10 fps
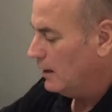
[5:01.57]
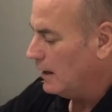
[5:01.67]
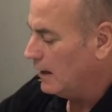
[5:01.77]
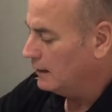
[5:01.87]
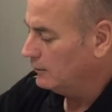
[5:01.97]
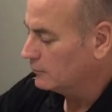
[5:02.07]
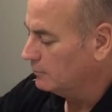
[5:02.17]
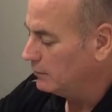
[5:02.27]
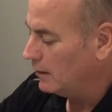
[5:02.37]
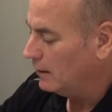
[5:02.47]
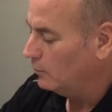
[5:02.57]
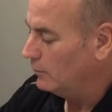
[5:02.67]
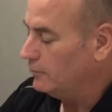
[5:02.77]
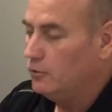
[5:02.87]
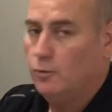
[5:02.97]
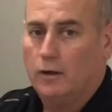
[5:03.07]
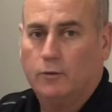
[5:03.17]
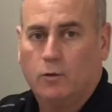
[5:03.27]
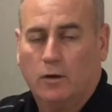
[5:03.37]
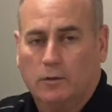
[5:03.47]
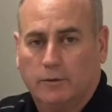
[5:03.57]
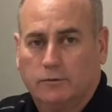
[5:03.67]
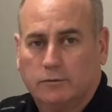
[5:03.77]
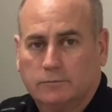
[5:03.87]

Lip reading: and is compliant with UL requirements.